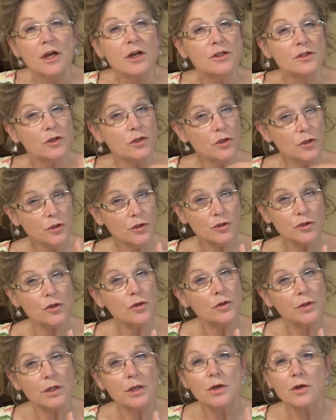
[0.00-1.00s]
so you
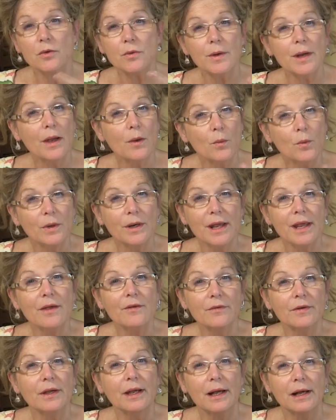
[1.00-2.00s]
too can create
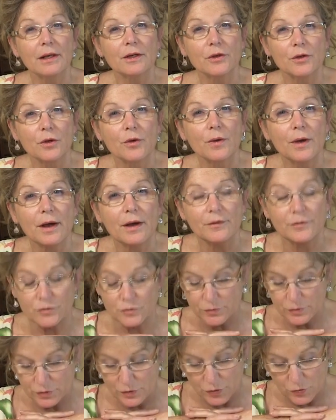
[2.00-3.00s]
whatever colour you're
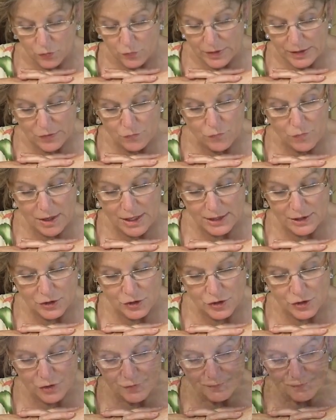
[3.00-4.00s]
after in the green
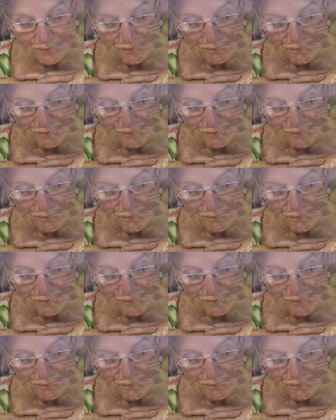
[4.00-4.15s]
range.